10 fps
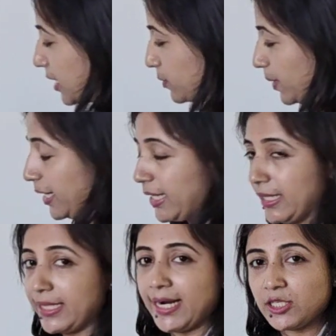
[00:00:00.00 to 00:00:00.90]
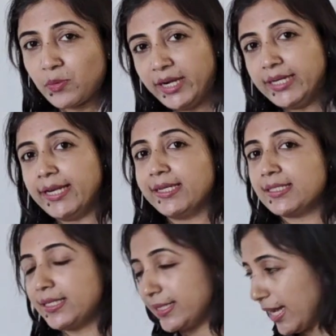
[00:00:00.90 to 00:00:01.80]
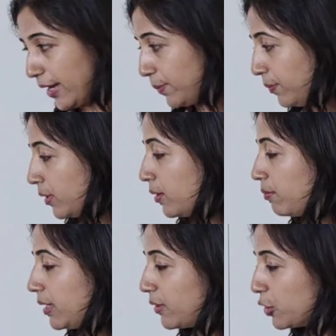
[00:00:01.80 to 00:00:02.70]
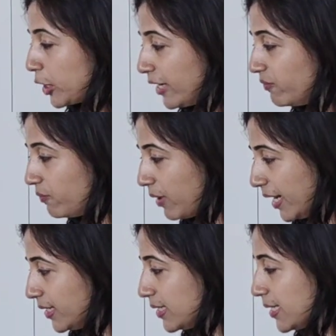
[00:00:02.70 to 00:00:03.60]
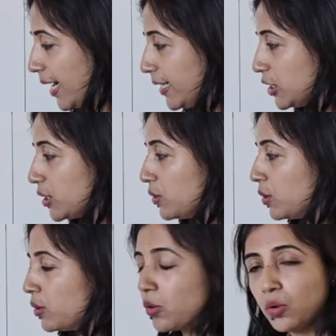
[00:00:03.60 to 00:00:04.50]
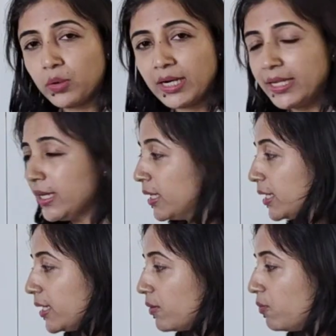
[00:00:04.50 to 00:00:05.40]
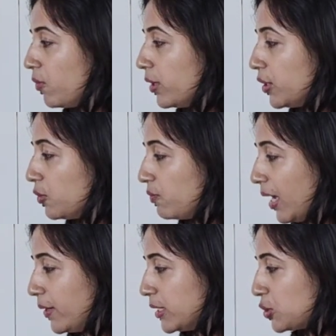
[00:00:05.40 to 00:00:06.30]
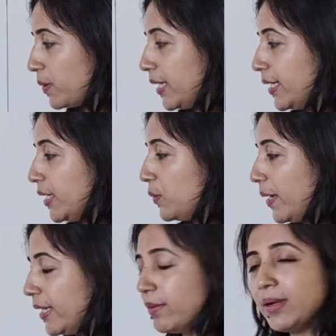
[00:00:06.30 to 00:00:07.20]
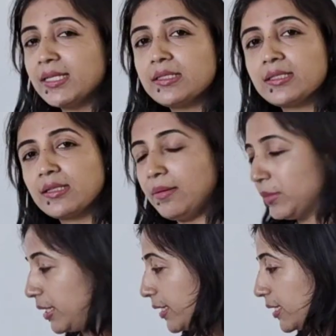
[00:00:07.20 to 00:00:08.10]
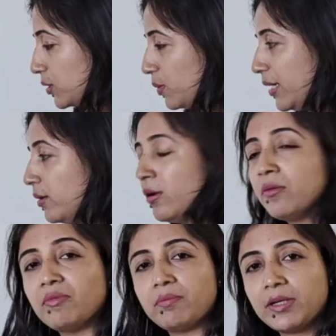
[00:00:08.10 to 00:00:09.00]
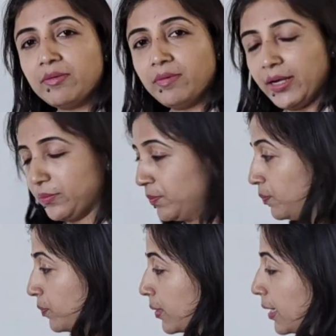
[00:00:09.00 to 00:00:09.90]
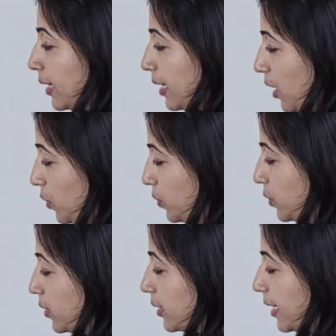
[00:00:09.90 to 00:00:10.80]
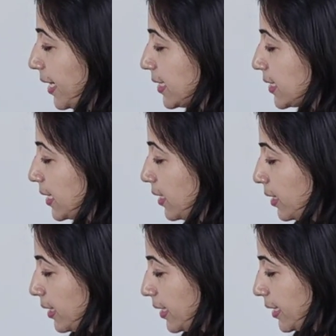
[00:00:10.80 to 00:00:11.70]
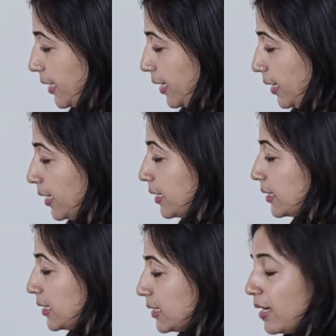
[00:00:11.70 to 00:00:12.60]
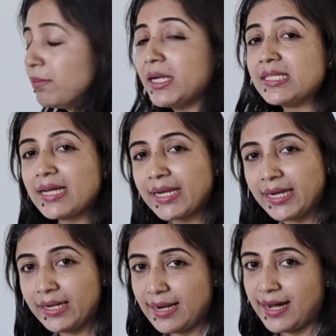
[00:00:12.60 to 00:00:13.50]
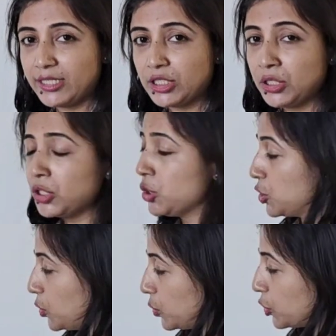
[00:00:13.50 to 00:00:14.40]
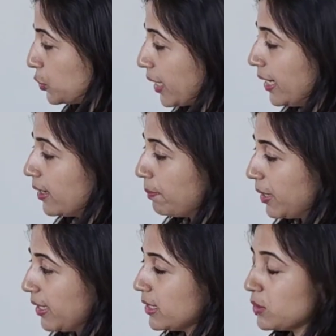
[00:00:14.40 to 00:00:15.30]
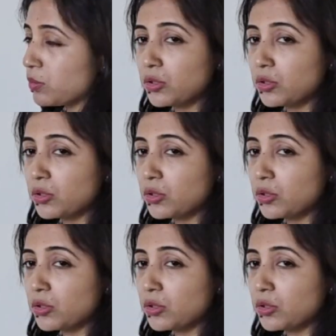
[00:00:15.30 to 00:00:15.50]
explaining, that's why it takes a time, but you can find this addition orally. Here 4 into 5 is 20, 20 plus this number is 155. Now next, here this number is again a large, so you can repeat this